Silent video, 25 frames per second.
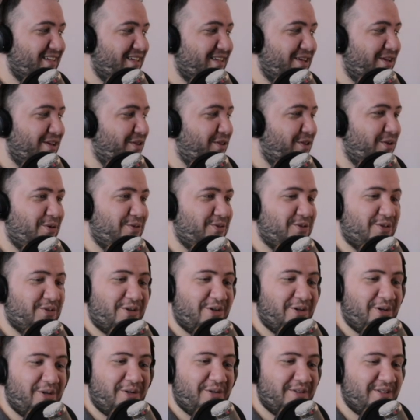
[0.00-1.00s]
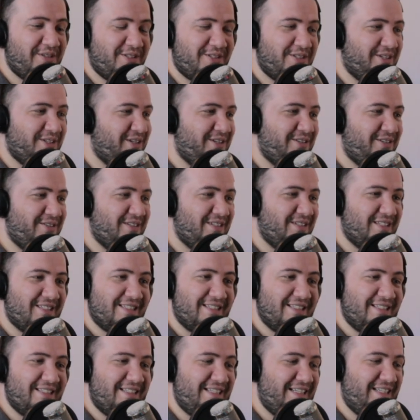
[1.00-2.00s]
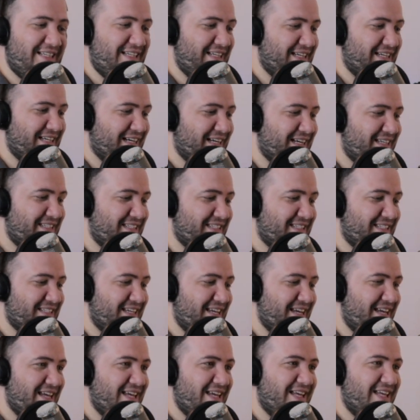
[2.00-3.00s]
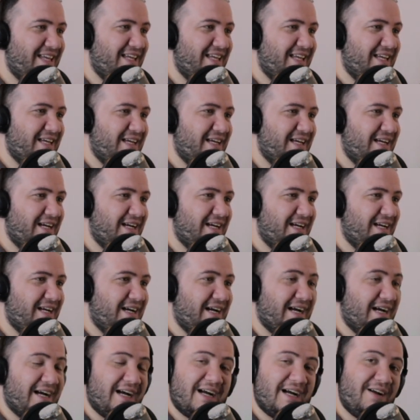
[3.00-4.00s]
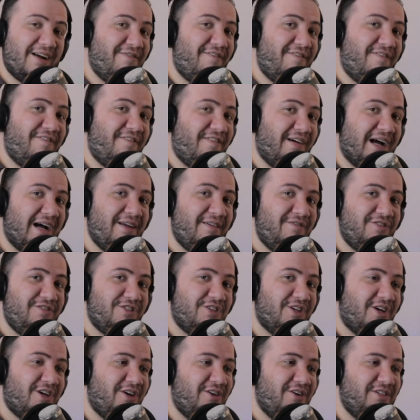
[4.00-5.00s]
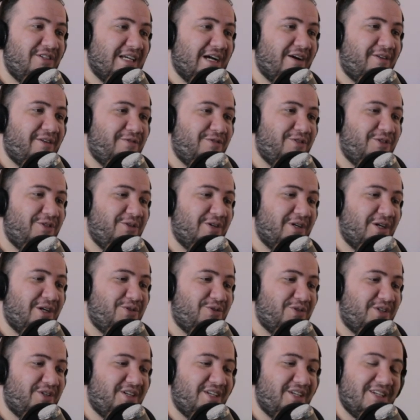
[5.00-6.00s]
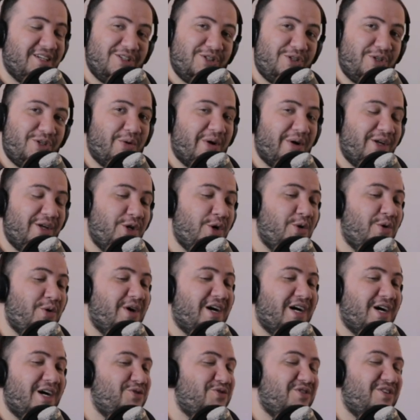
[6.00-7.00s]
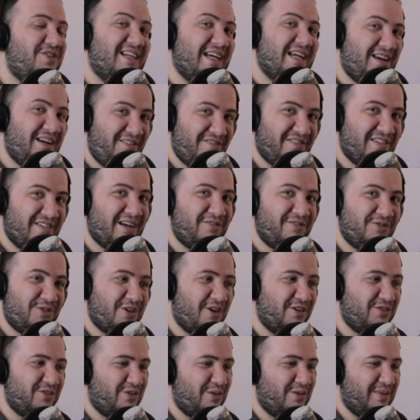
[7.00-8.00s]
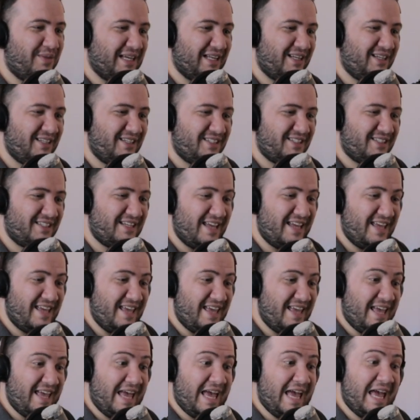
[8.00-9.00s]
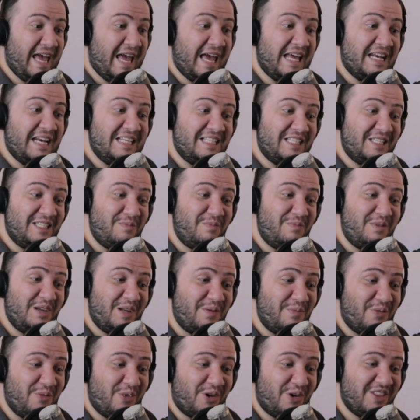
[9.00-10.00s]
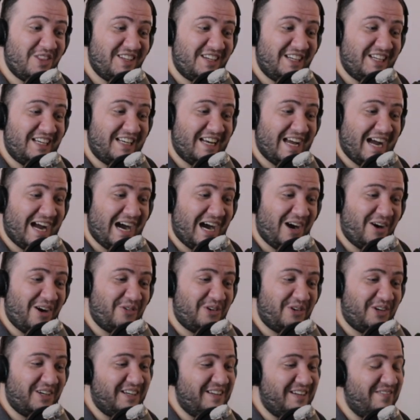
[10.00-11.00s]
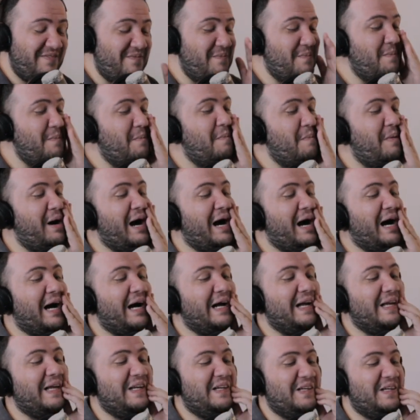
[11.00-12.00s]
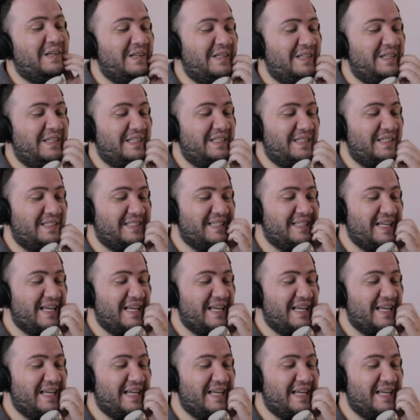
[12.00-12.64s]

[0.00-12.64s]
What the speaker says: Those are all the songs. Guys, 5 songs out of 200. So I know 195 songs from that list. And it's been more than an hour. My goodness.